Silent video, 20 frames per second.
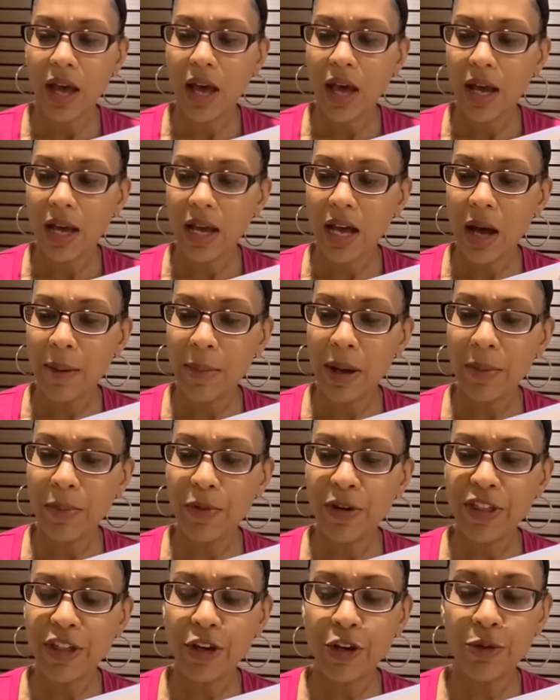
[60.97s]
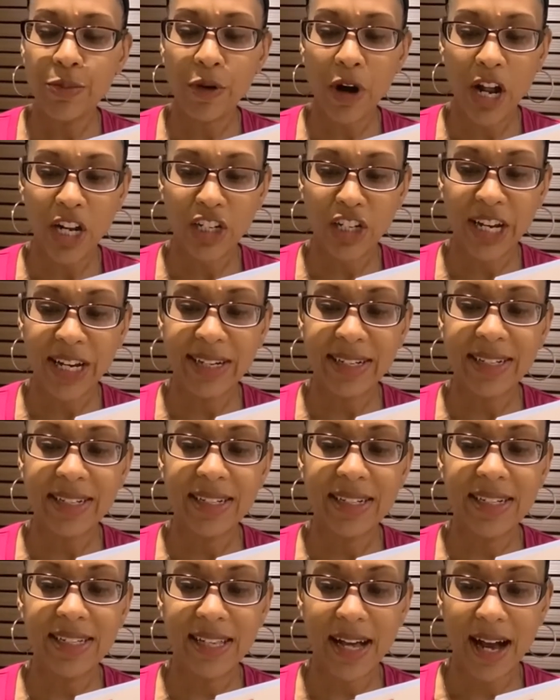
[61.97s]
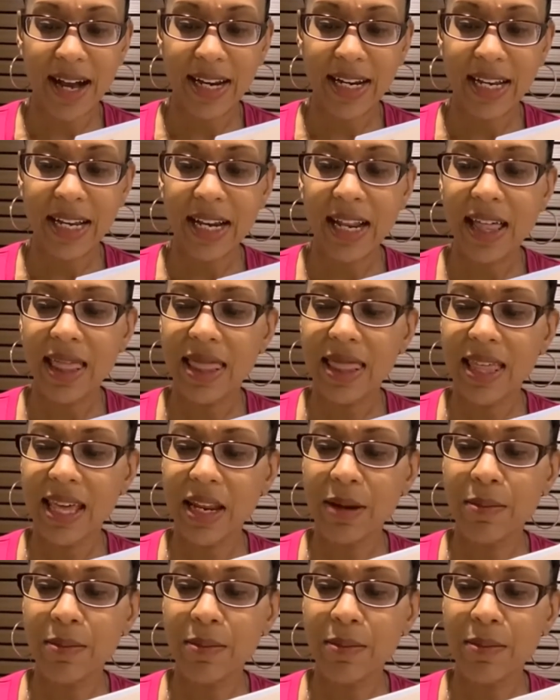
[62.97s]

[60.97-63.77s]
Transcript: Come up with a new project, design it, then